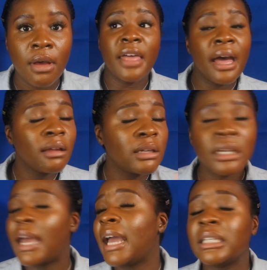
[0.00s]
That
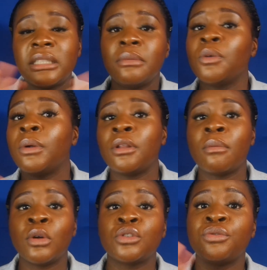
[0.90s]
has to be one of the
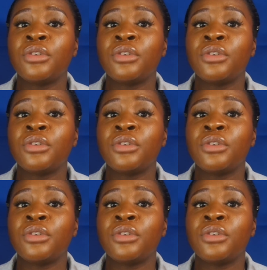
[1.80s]
most